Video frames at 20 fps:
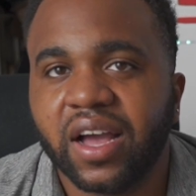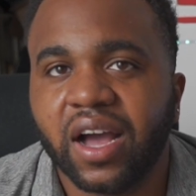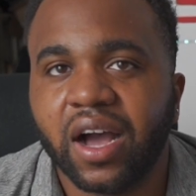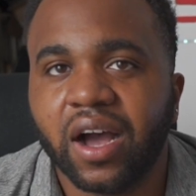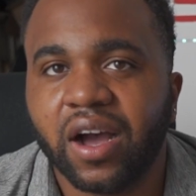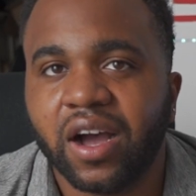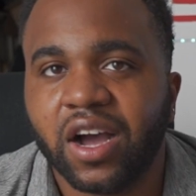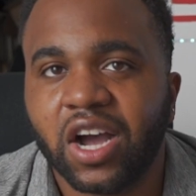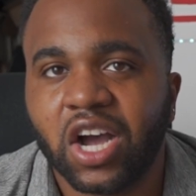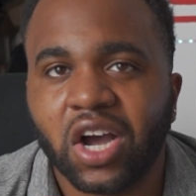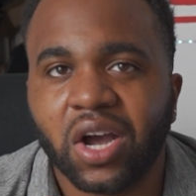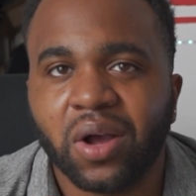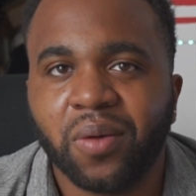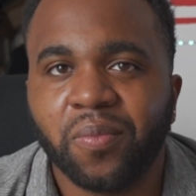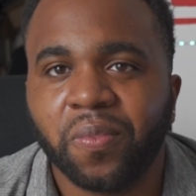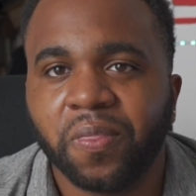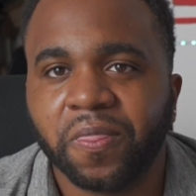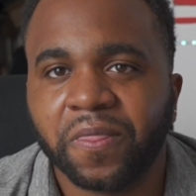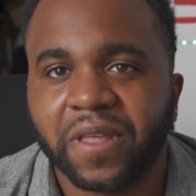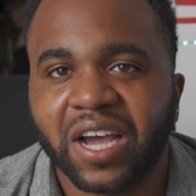
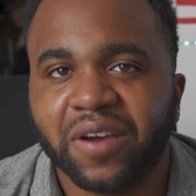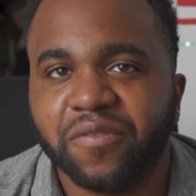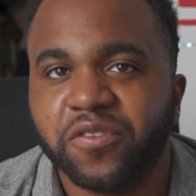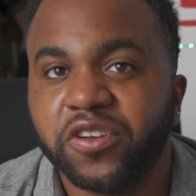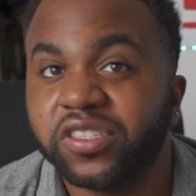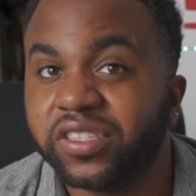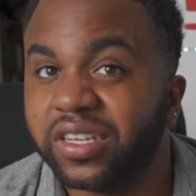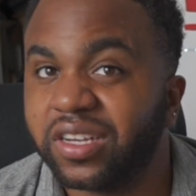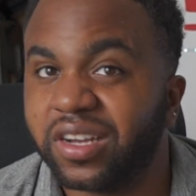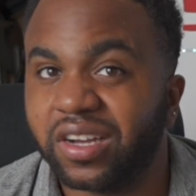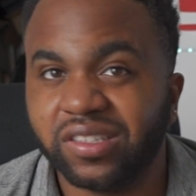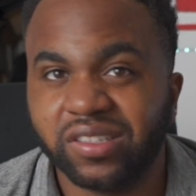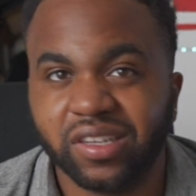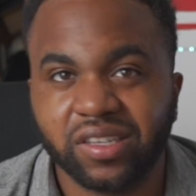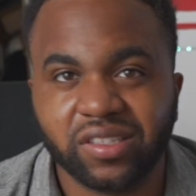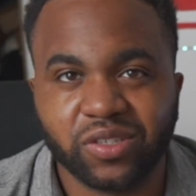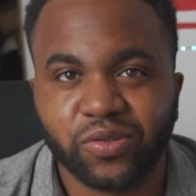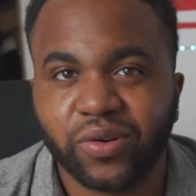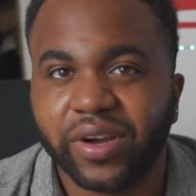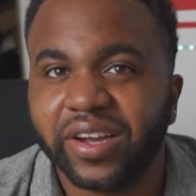After this, give
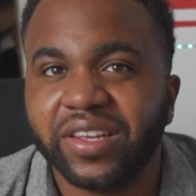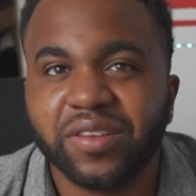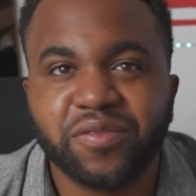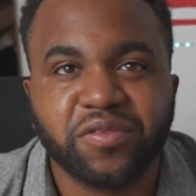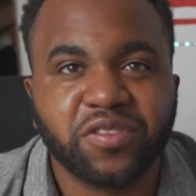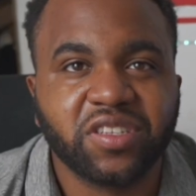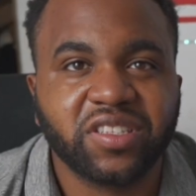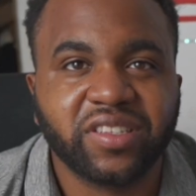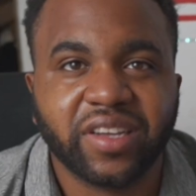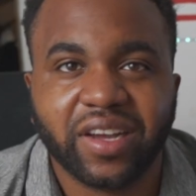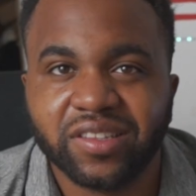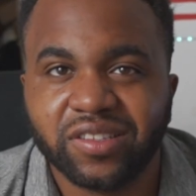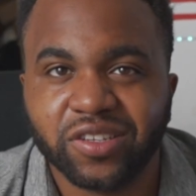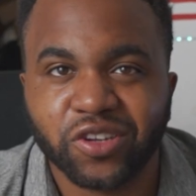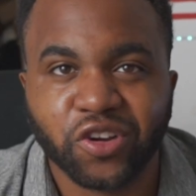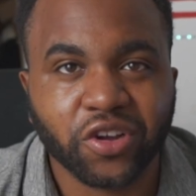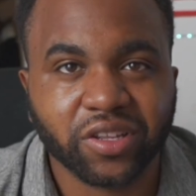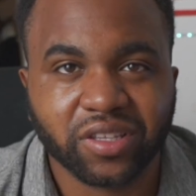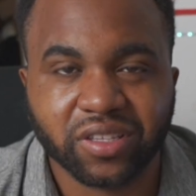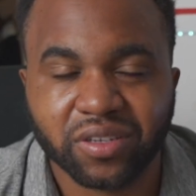context in why I even decided to
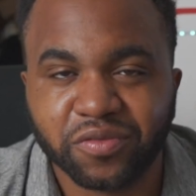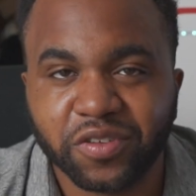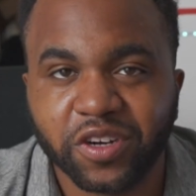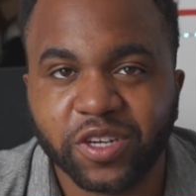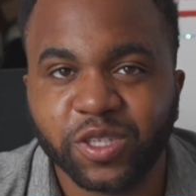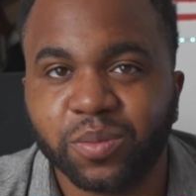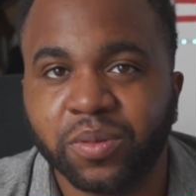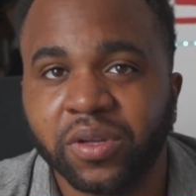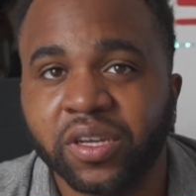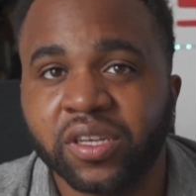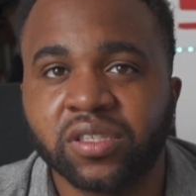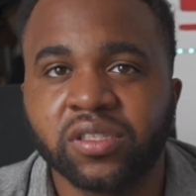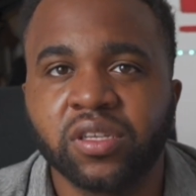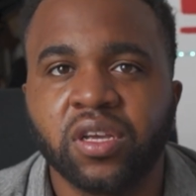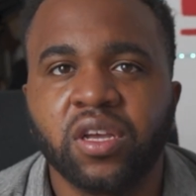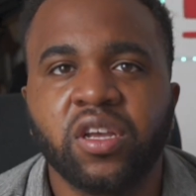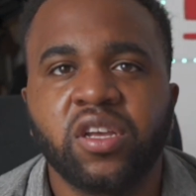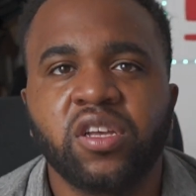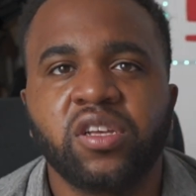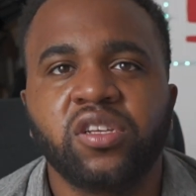grow it in the first place.
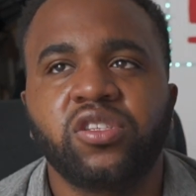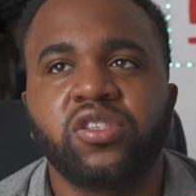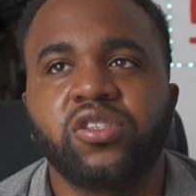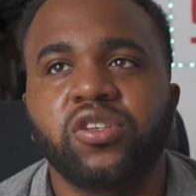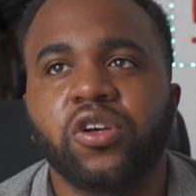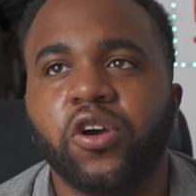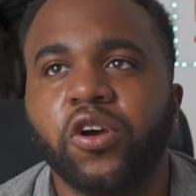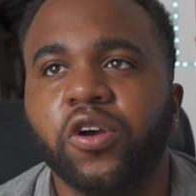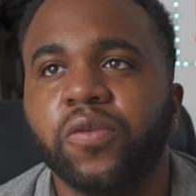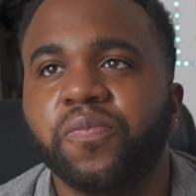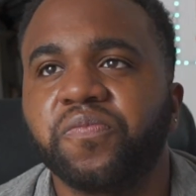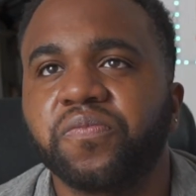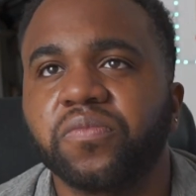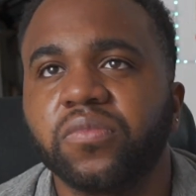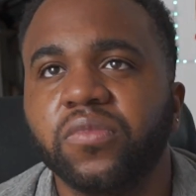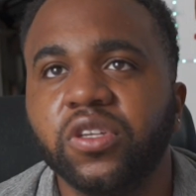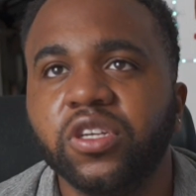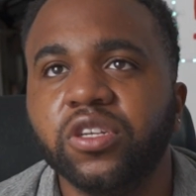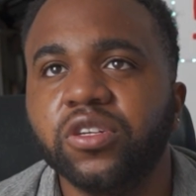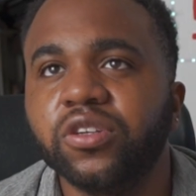So,
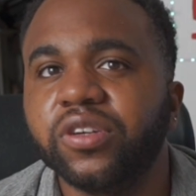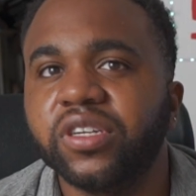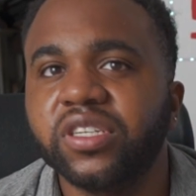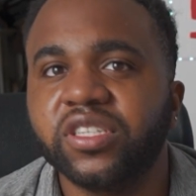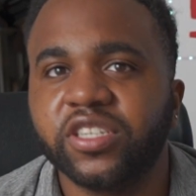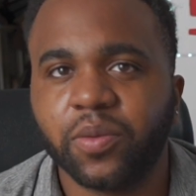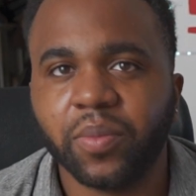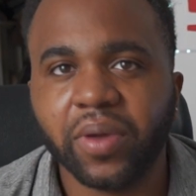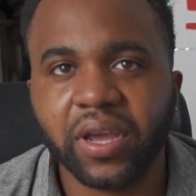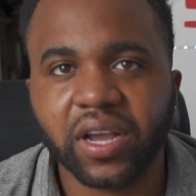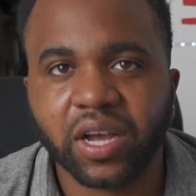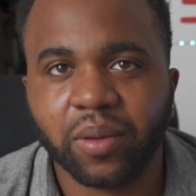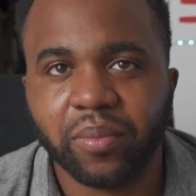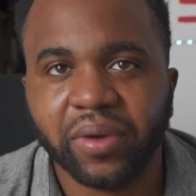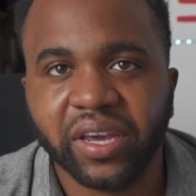in Jamaica,